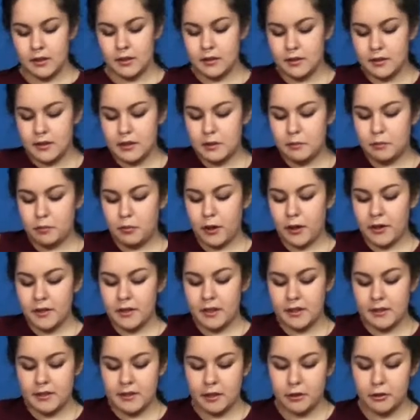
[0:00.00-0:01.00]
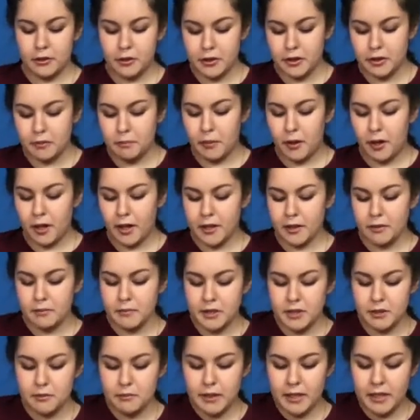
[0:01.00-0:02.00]
And spread this out on the bottom
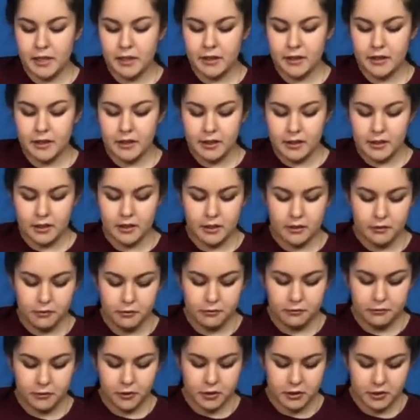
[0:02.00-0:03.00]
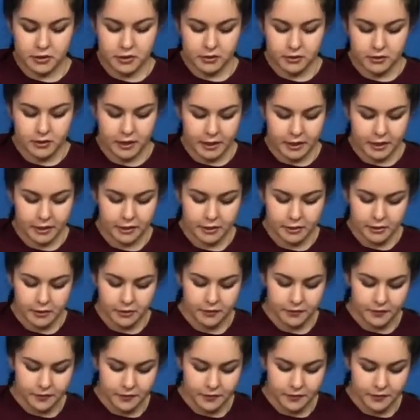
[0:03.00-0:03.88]
to make the first layer.